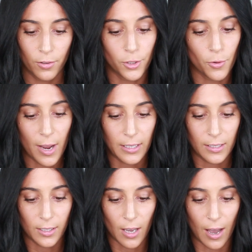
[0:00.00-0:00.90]
Do I
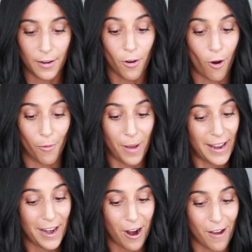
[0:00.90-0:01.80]
need to cut all my
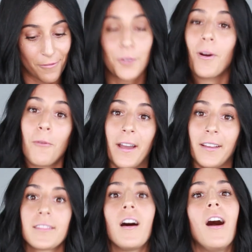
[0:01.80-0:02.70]
hair off to wear wigs?